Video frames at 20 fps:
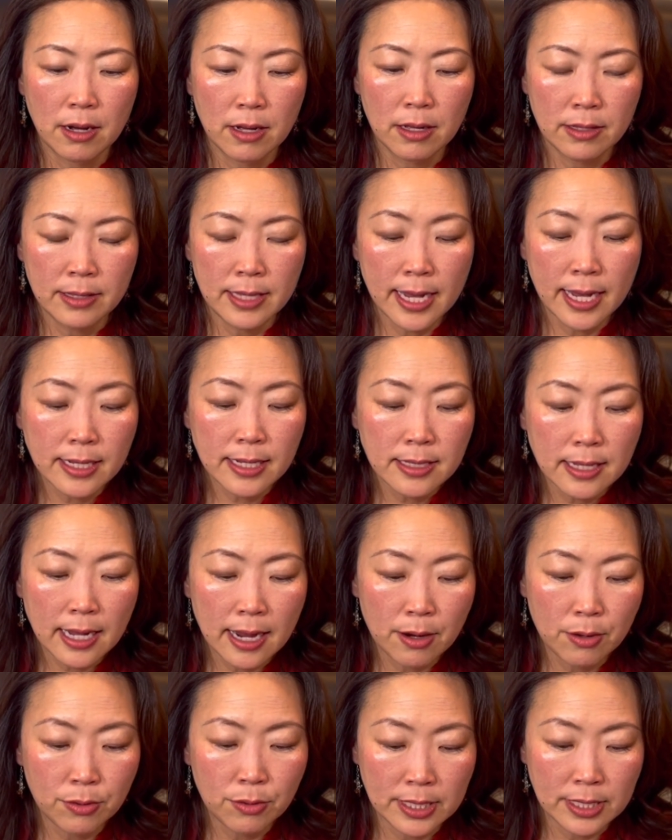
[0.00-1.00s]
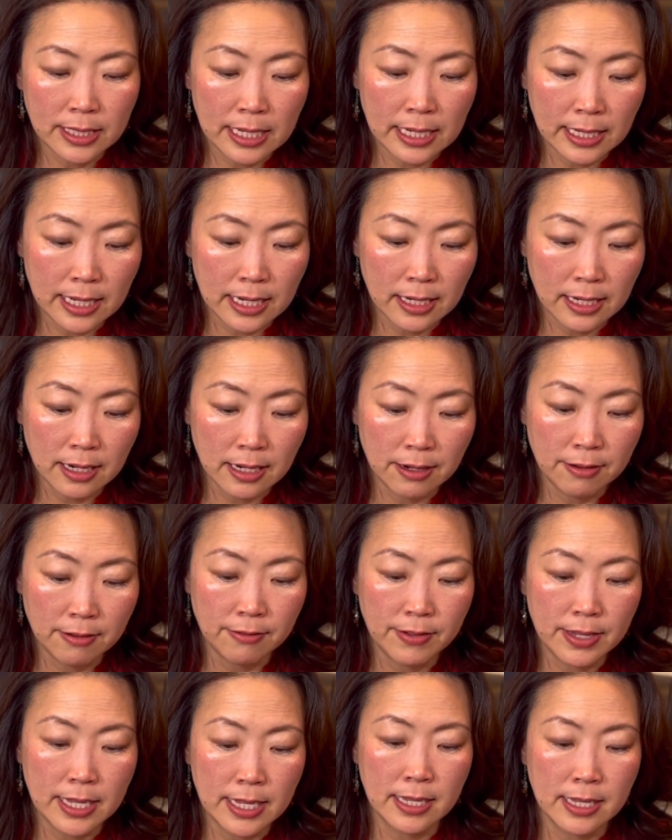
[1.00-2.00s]
Next, I was thinking of
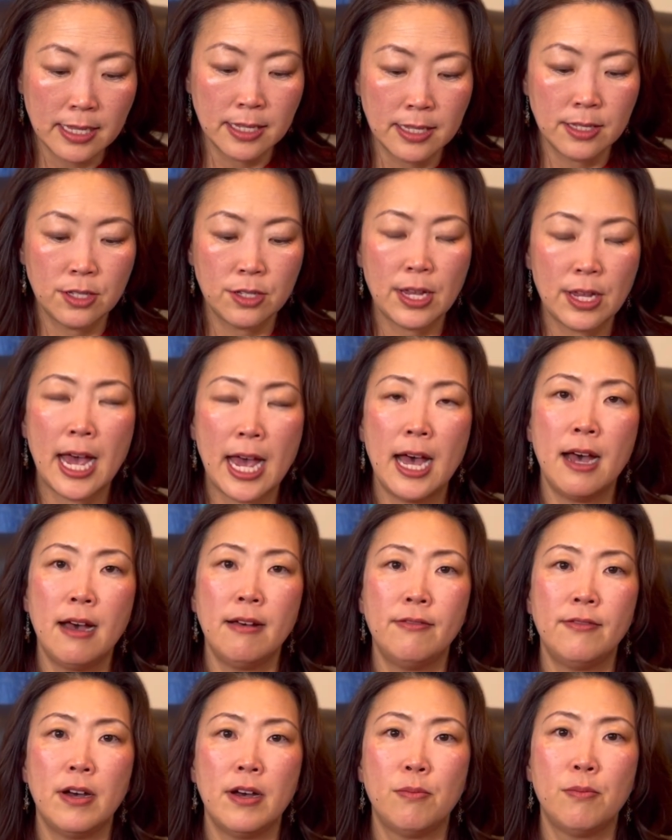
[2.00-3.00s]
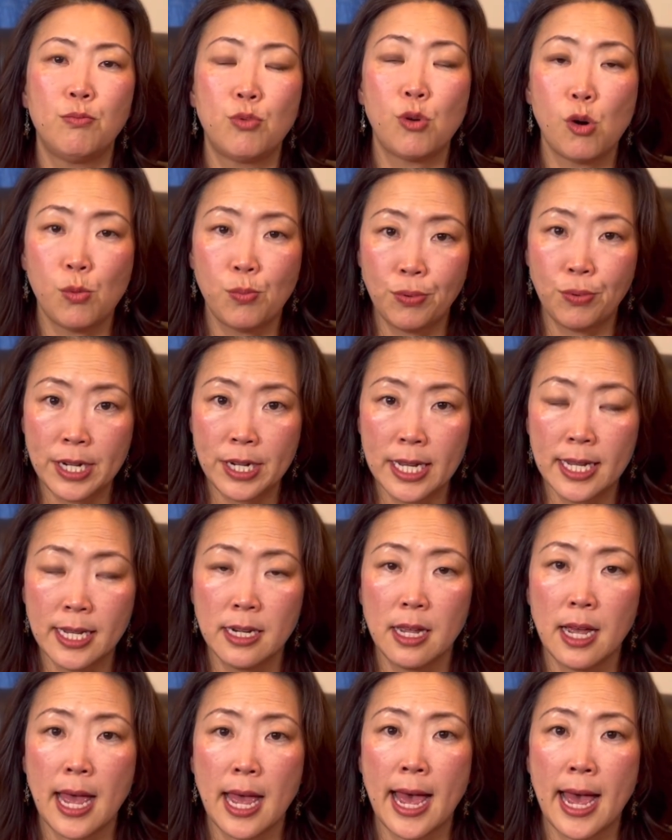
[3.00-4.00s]
is to have appropriate
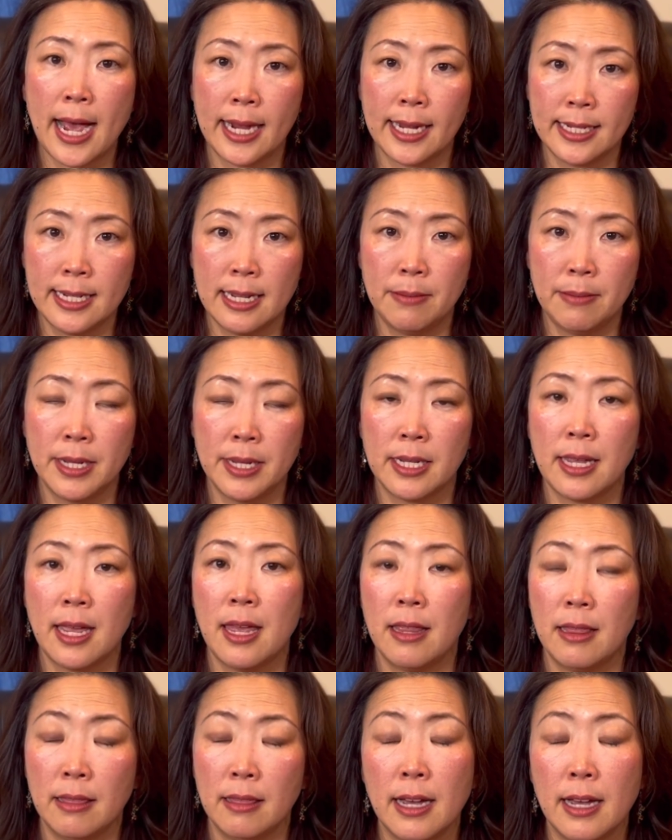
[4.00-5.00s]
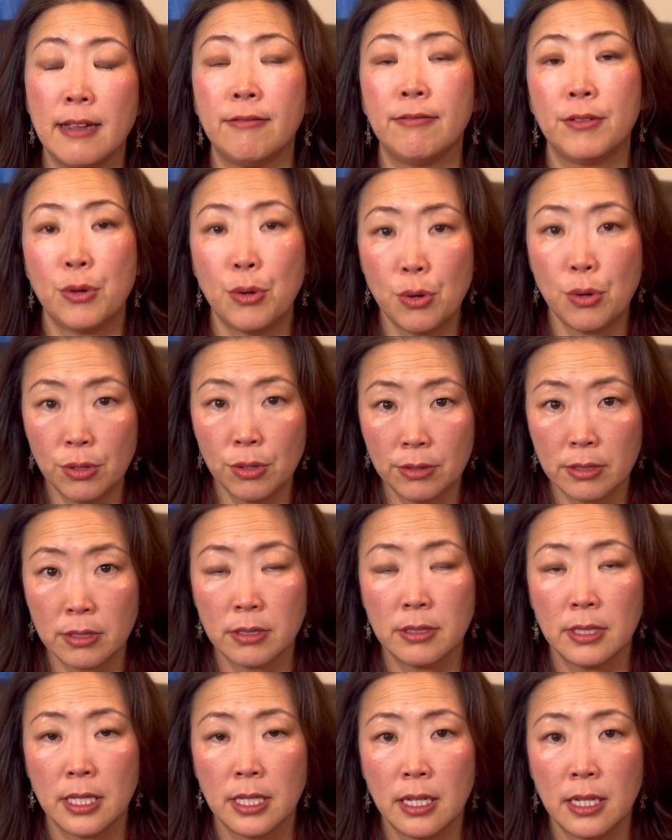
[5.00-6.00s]
academic and life goals.
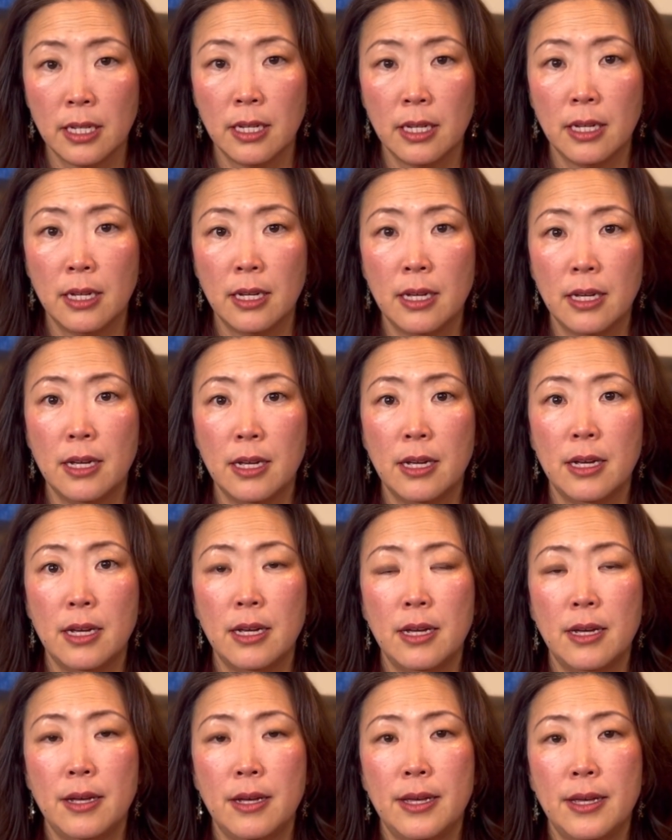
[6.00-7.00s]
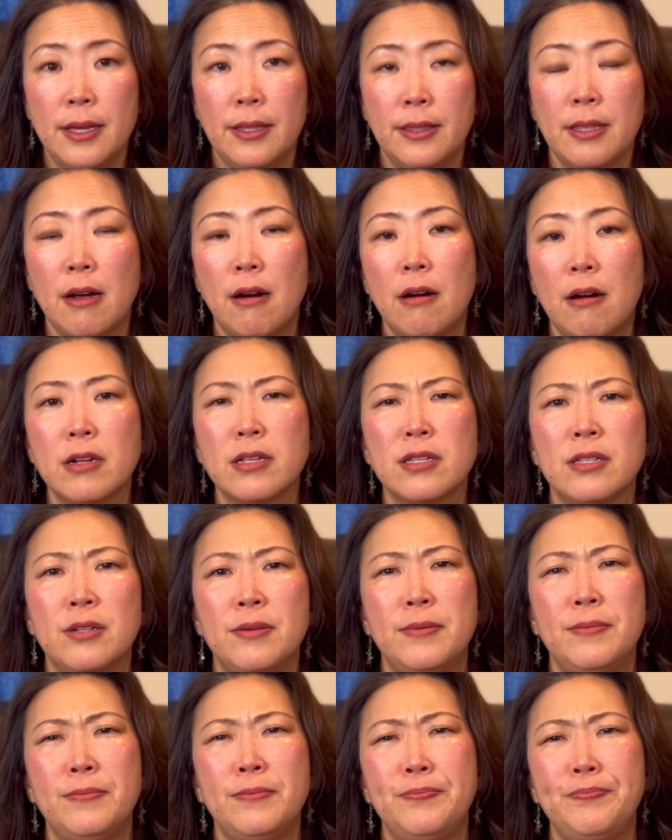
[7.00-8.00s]
There are
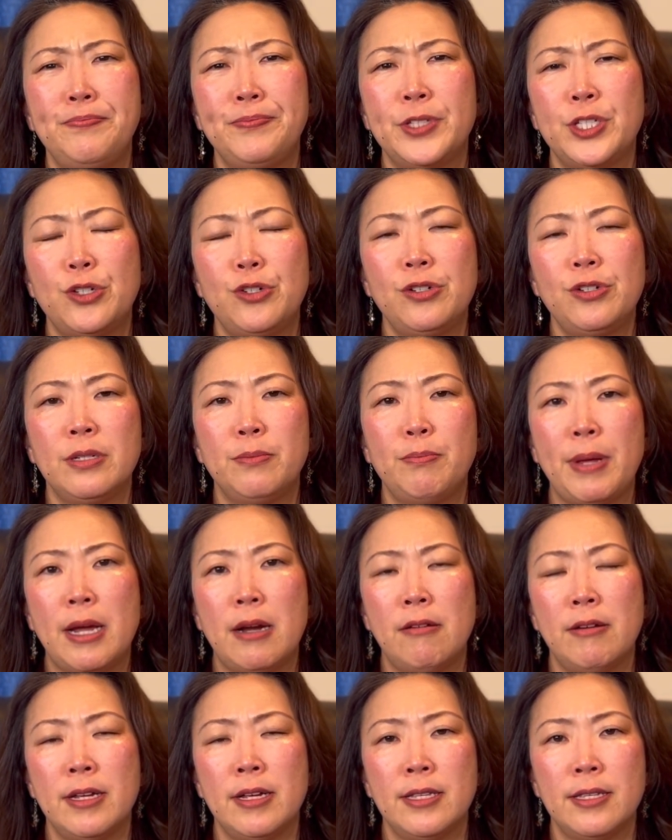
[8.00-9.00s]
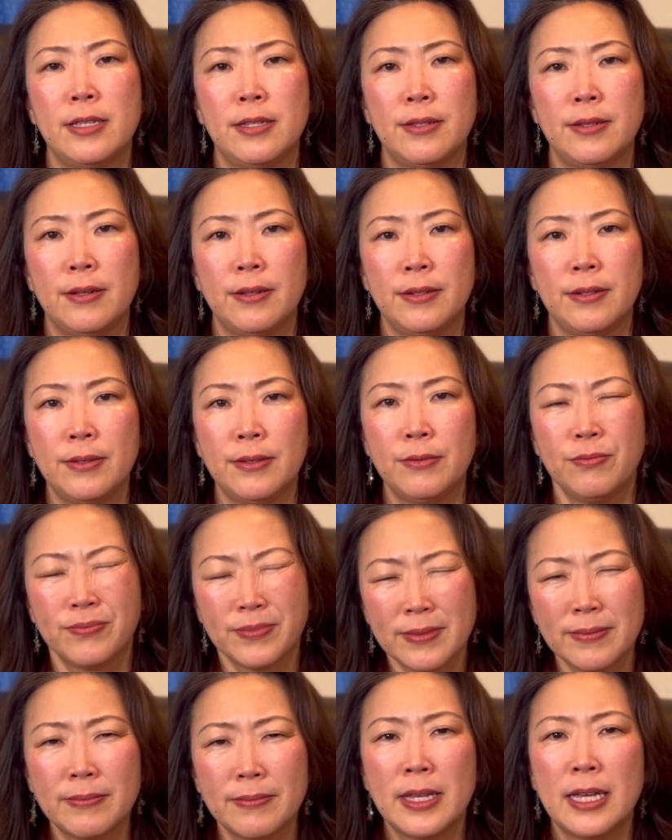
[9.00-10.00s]
some certain parents,
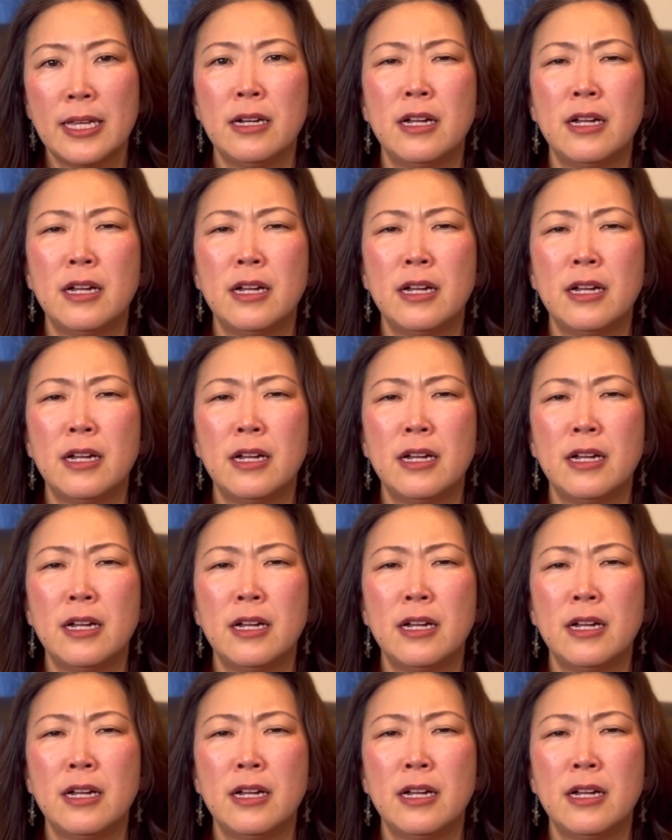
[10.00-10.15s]
and